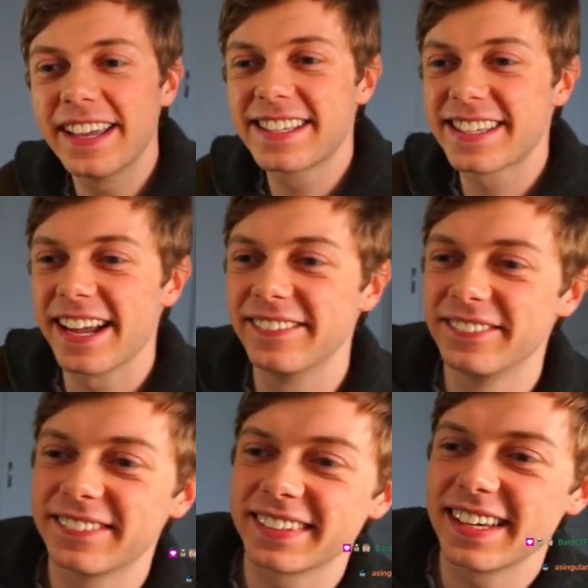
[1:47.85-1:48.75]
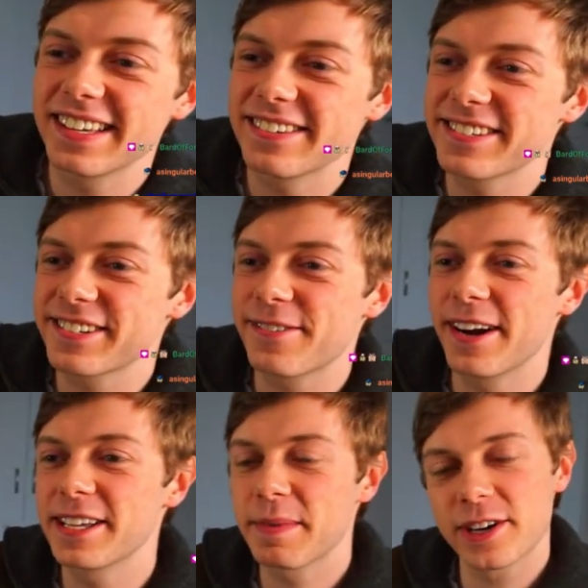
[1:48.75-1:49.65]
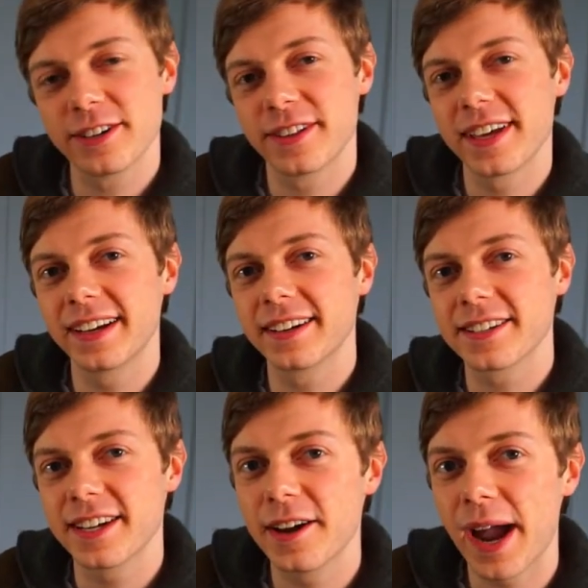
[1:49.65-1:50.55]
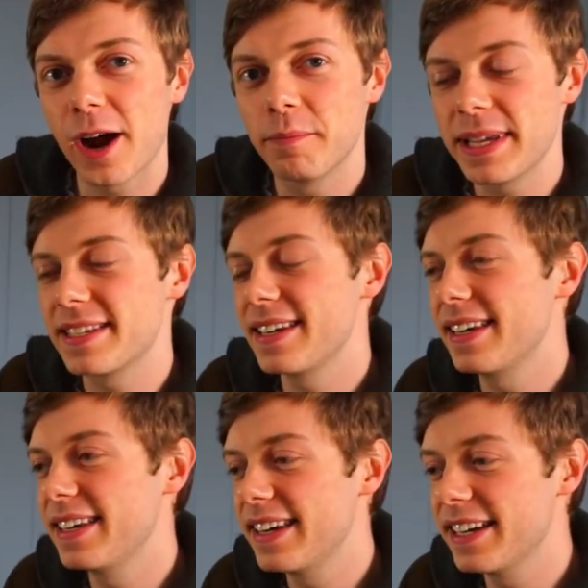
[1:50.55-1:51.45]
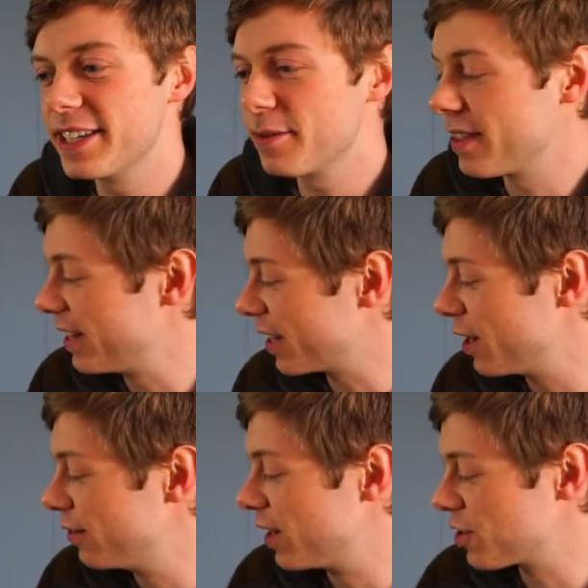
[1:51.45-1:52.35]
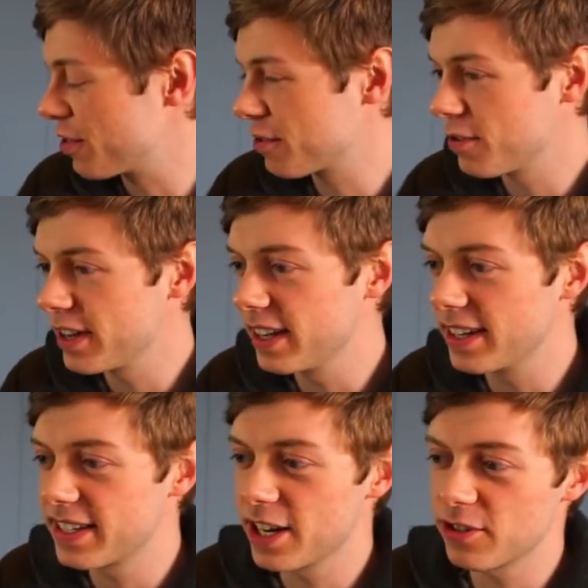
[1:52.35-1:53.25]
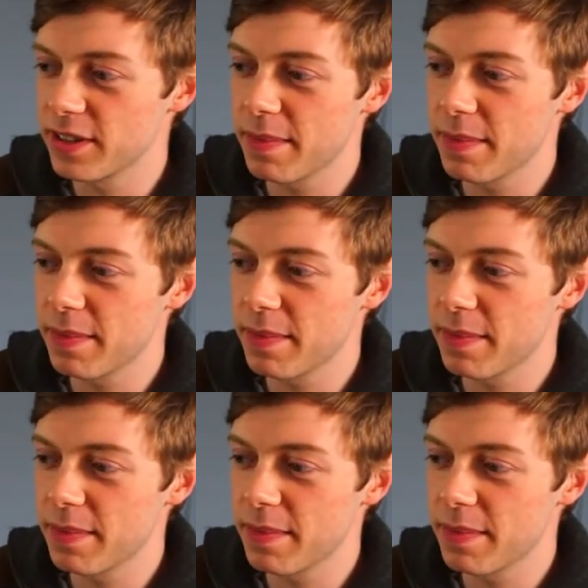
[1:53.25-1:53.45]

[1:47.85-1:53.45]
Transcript: It was quite a special thing, because I know how busy he is with Inigo version 3, etc.